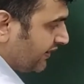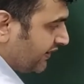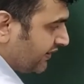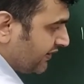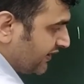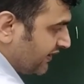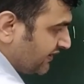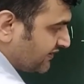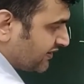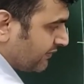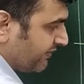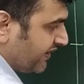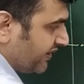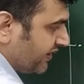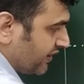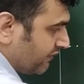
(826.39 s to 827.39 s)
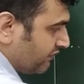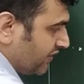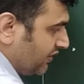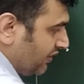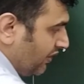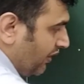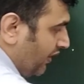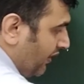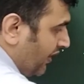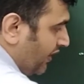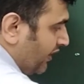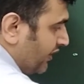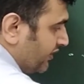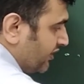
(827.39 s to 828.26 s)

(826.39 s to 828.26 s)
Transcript: in each subinterval,